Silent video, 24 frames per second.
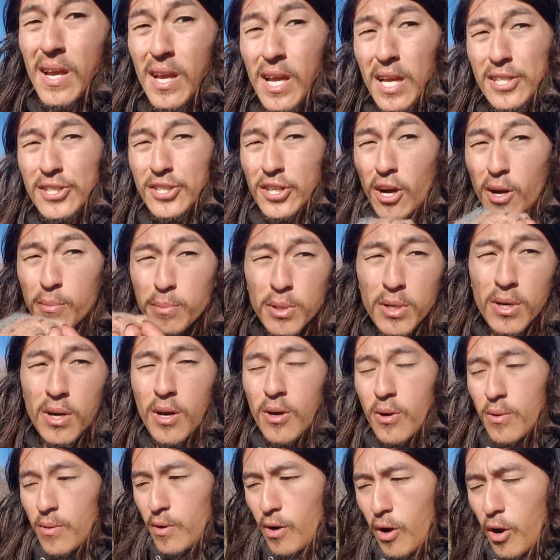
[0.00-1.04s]
Share
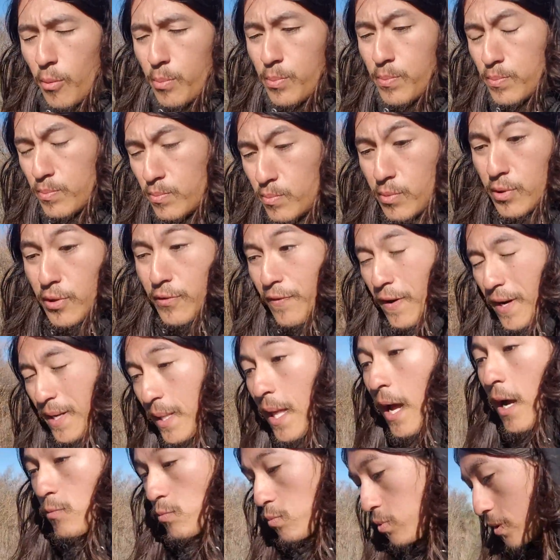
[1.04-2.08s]
below, hope you find
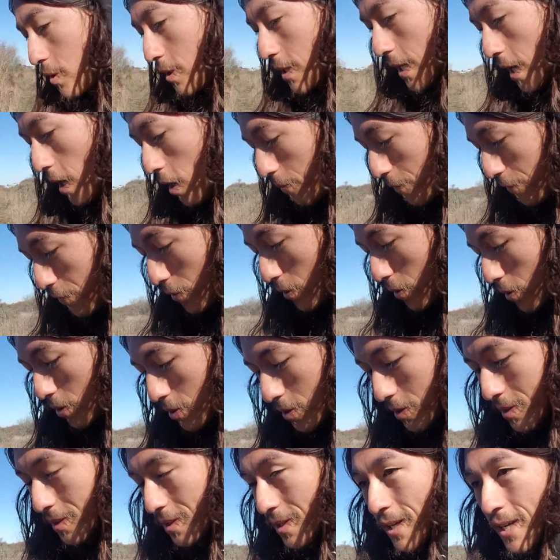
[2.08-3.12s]
that really helpful,
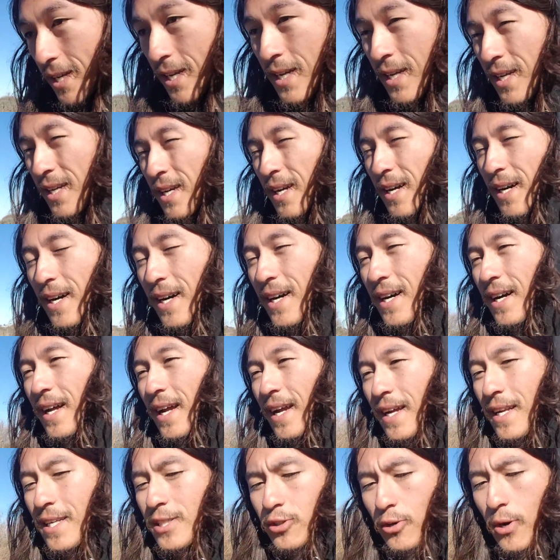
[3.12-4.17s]

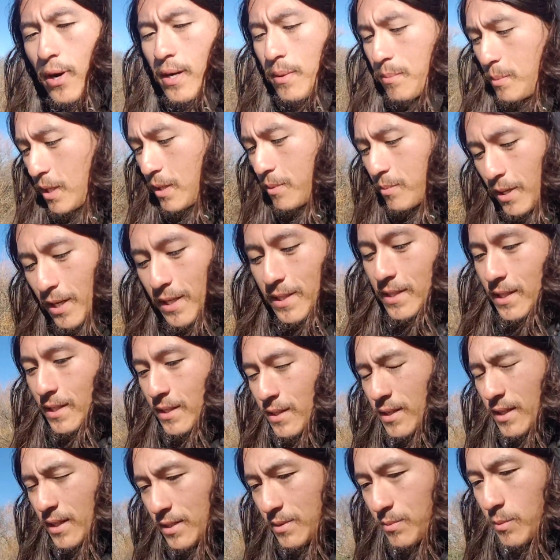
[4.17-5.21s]
and try to minimize it
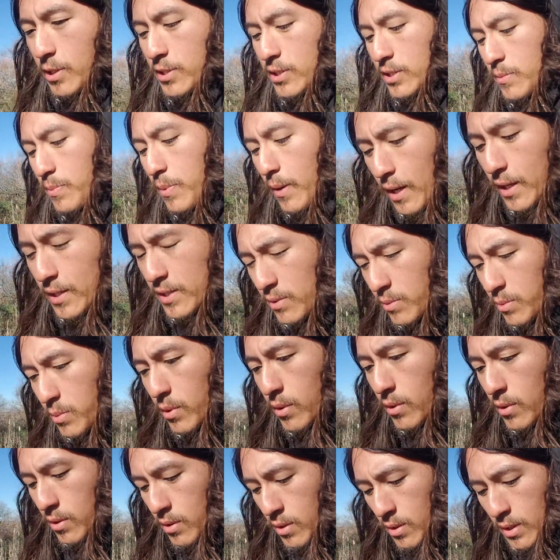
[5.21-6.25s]
as much as possible.
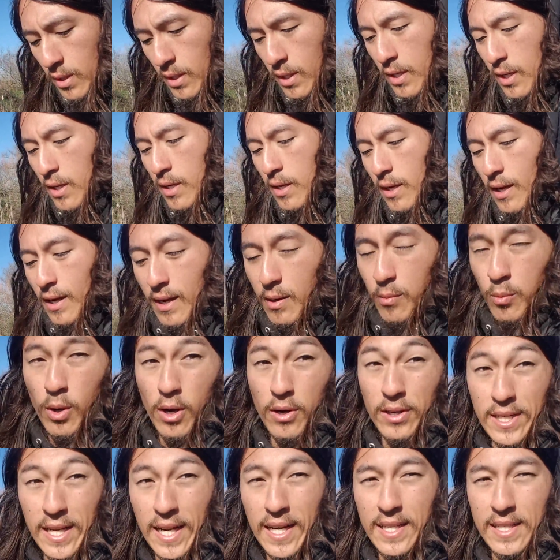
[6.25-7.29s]

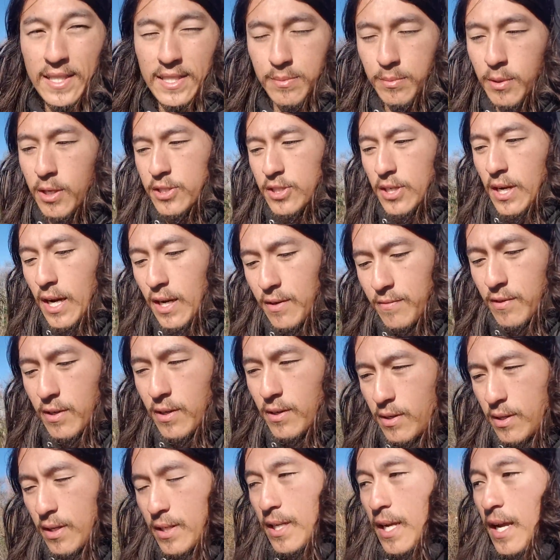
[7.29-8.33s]
While getting as much out of it.
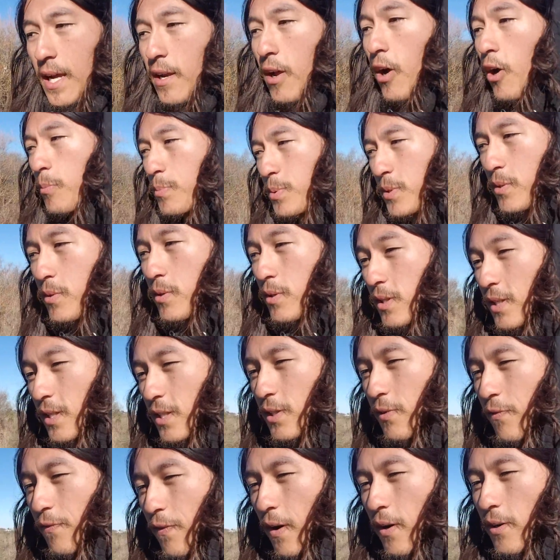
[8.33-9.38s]
Again, hope this
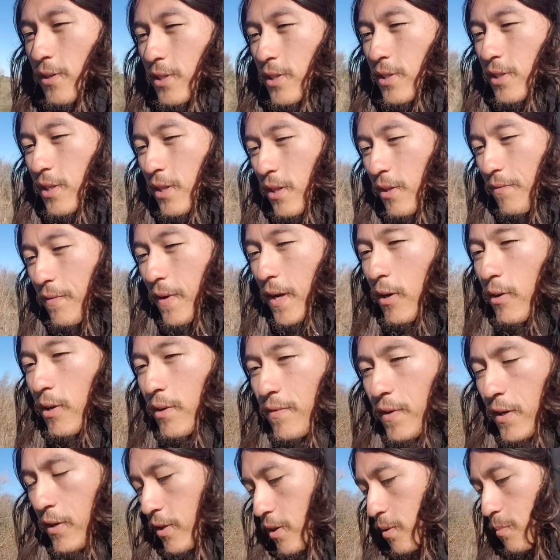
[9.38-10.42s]
falls into the very,
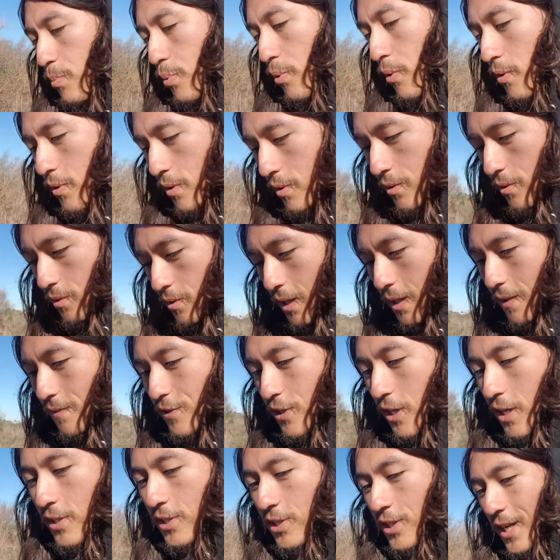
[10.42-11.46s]
very important
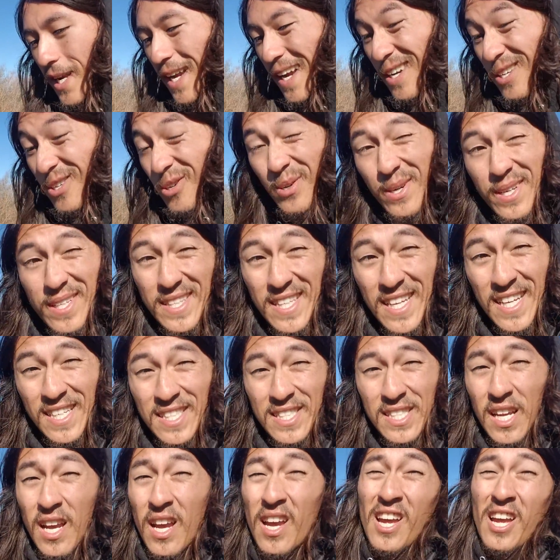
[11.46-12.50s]
life-changing category.
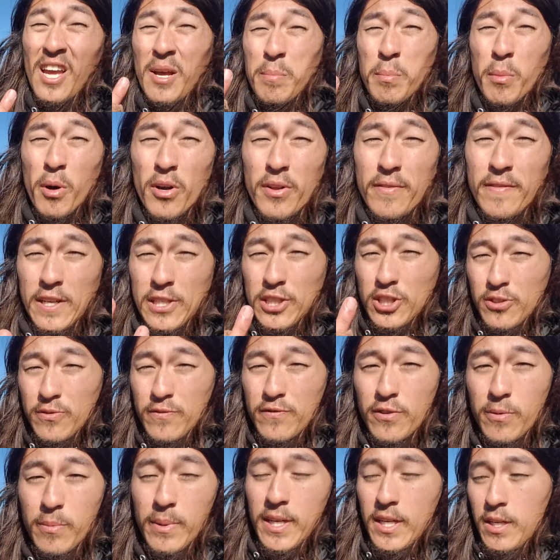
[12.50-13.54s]
Things, motivation
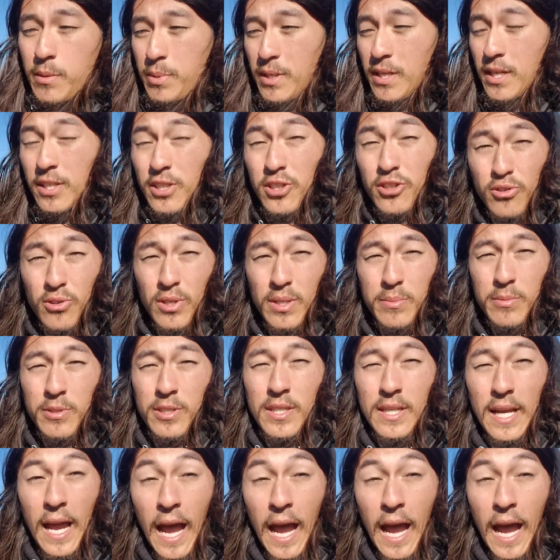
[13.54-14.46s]
for me to be extremely